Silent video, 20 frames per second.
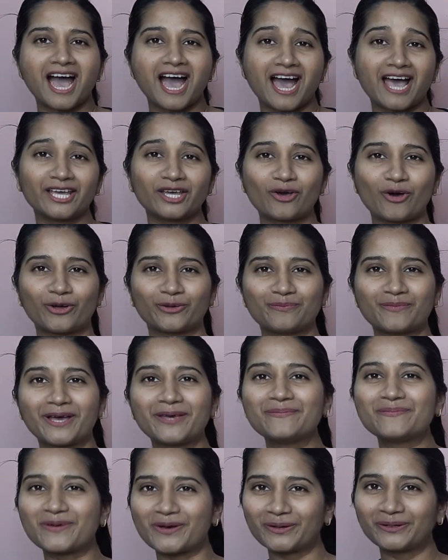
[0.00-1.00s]
I got
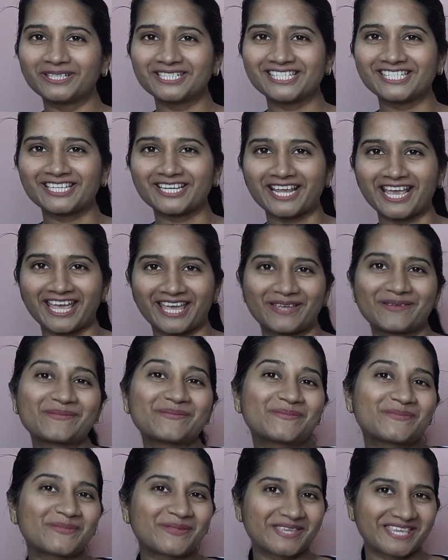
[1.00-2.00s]
my bonus today.
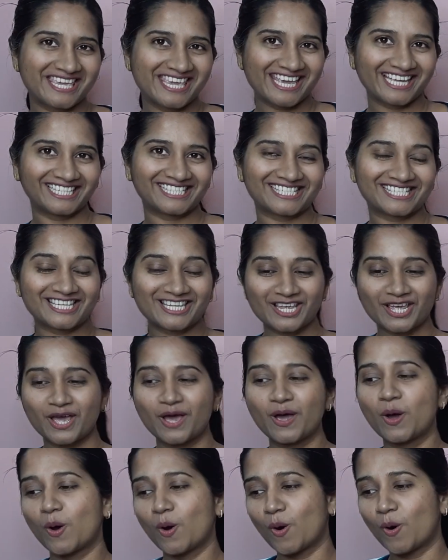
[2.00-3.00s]
Yeet.
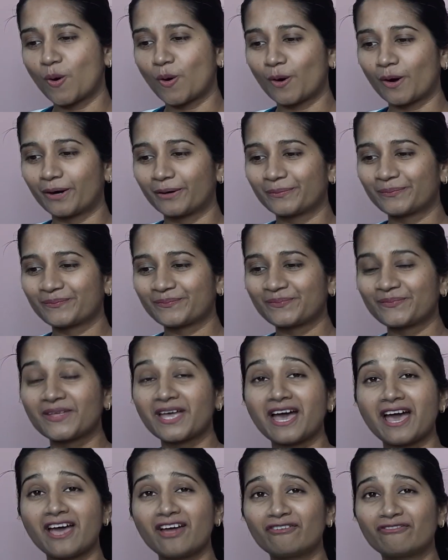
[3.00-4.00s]
Or
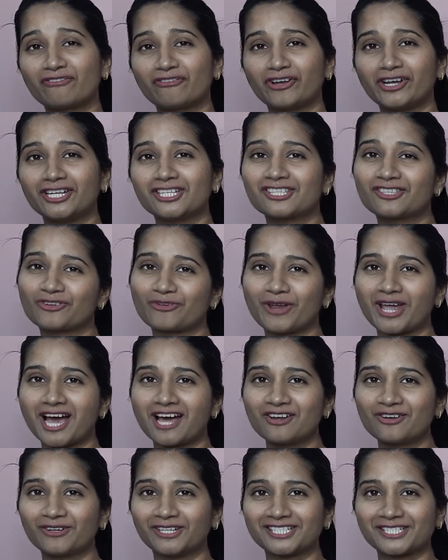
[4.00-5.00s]
I've reached
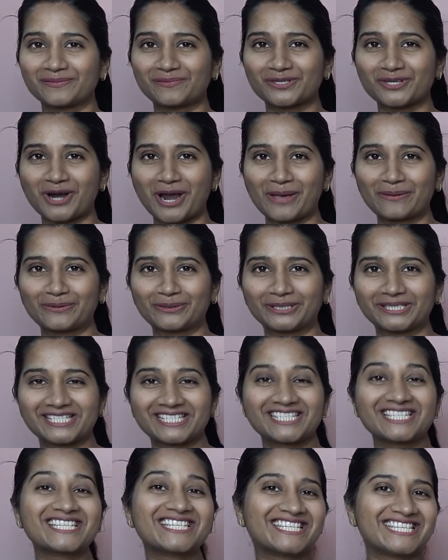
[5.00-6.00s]
300
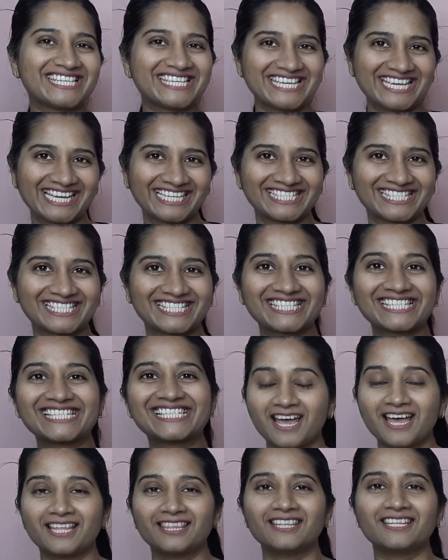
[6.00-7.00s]
subscribers. Yeet.
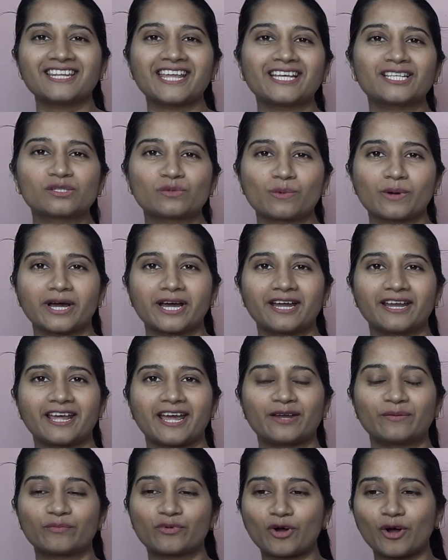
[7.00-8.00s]
The next word,
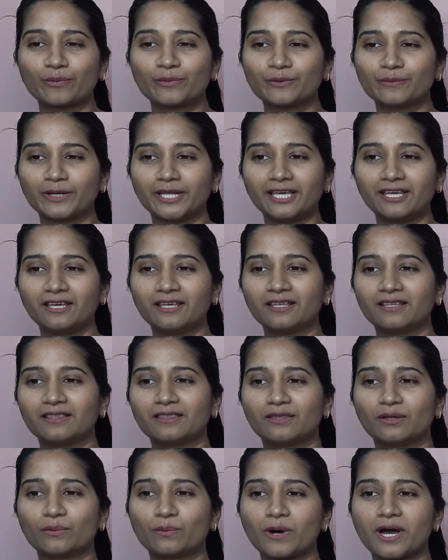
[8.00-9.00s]
and probably
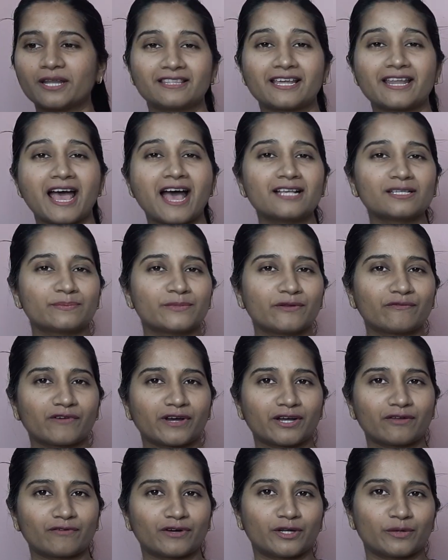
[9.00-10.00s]
the one that has been
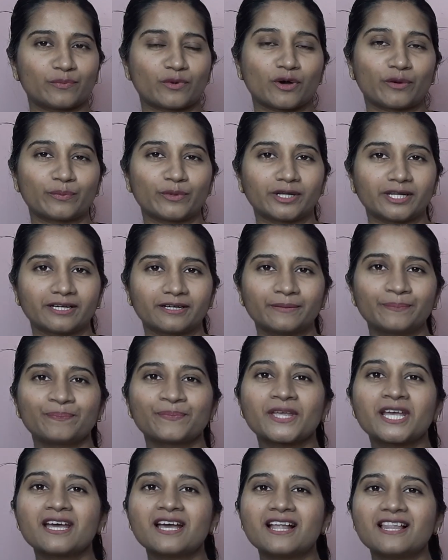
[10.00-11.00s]
very, very popular
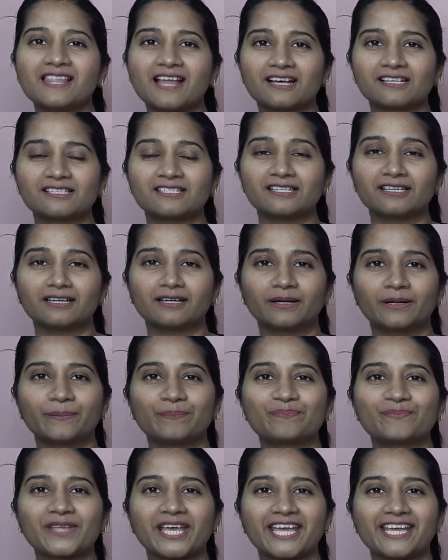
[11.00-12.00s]
last year,
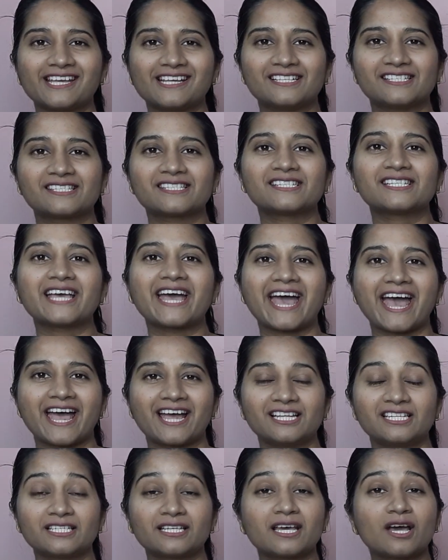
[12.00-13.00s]
is
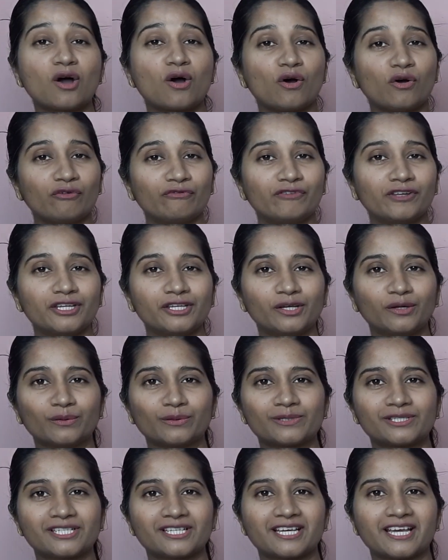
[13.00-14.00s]
at, often
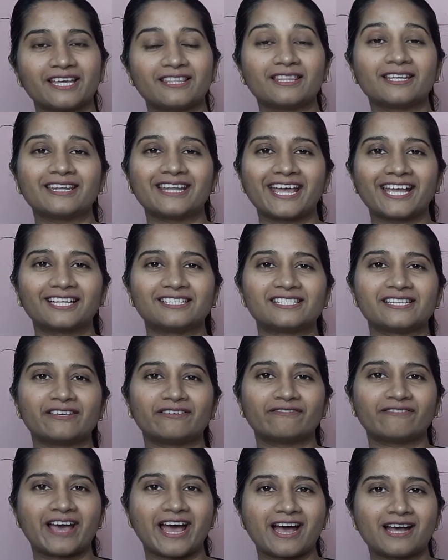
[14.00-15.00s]
used in the
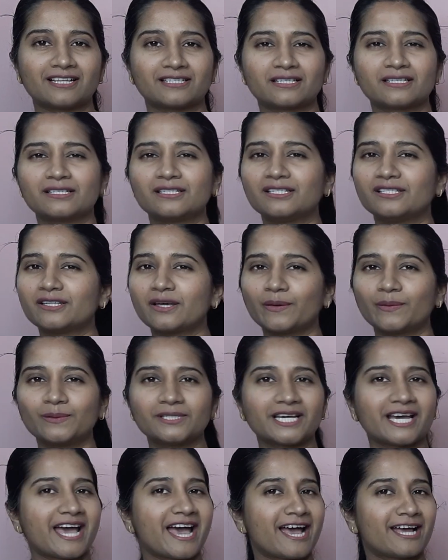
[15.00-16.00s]
negative as
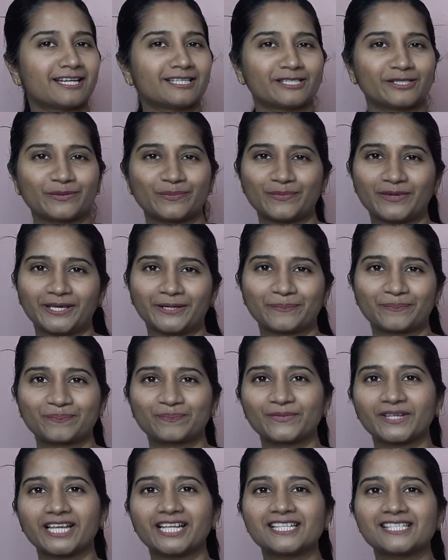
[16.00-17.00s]
don't at me.
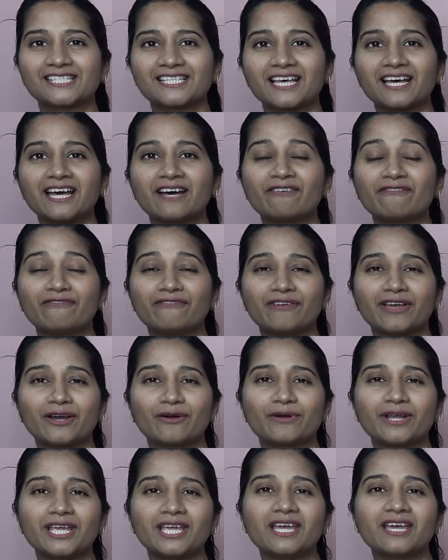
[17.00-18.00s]
It's a
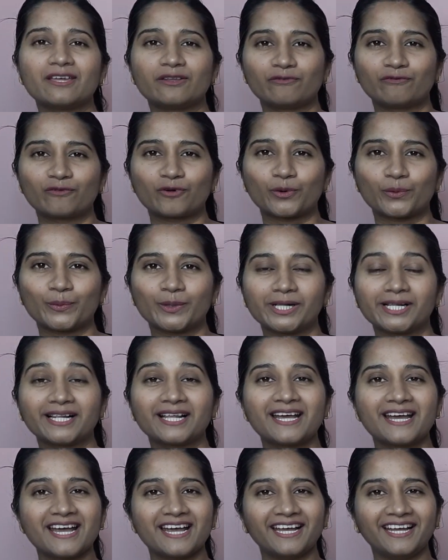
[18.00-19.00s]
very informal
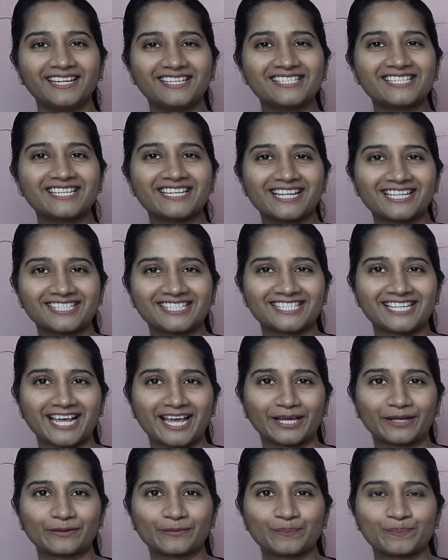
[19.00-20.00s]
internet
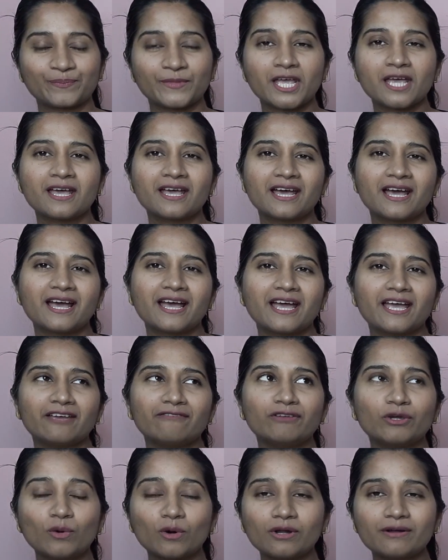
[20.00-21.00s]
slang. If
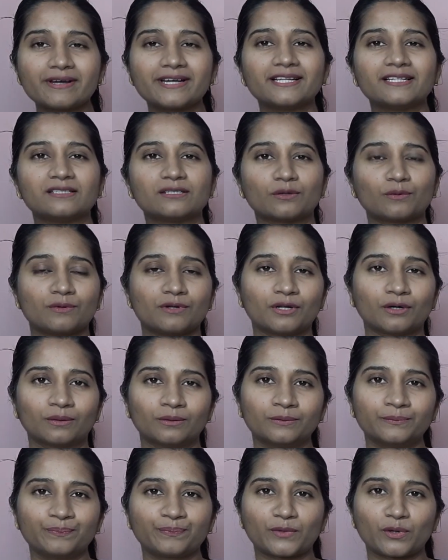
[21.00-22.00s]
you already don't
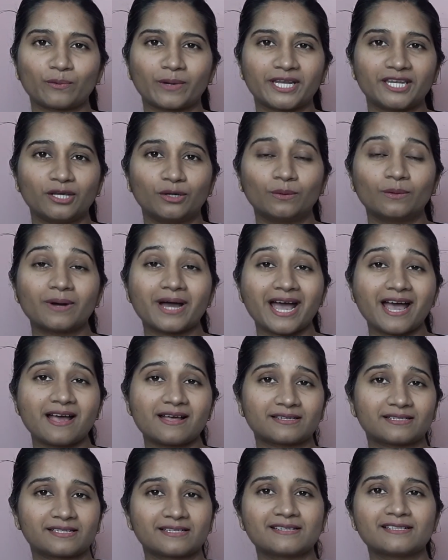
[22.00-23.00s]
know, when you
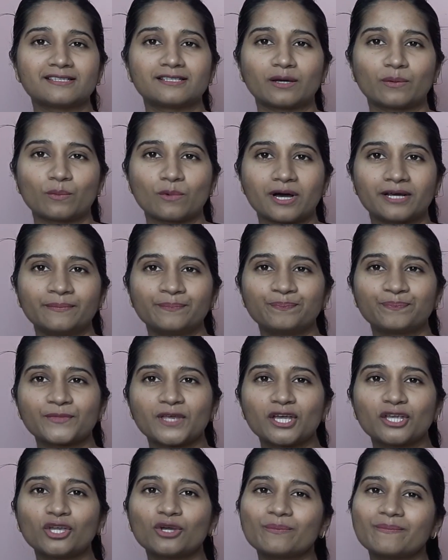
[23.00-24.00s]
at someone,
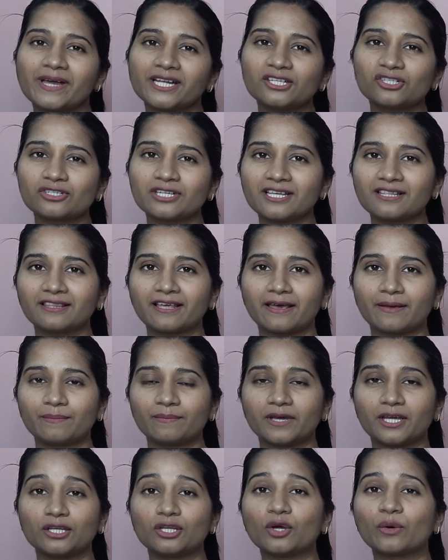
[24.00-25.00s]
you're mentioning them
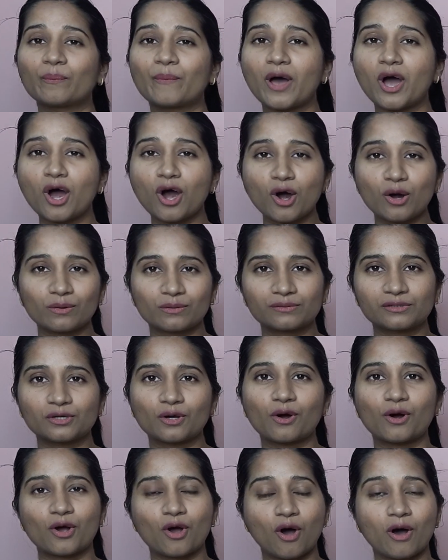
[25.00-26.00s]
in your post
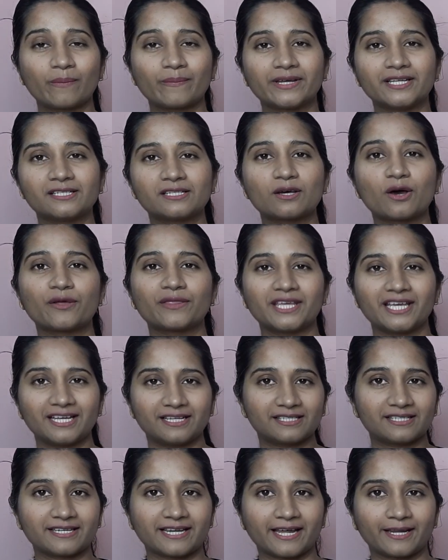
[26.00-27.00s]
or comment on the
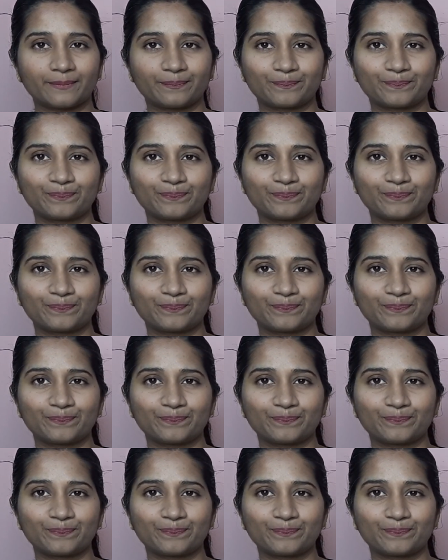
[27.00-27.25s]
internet.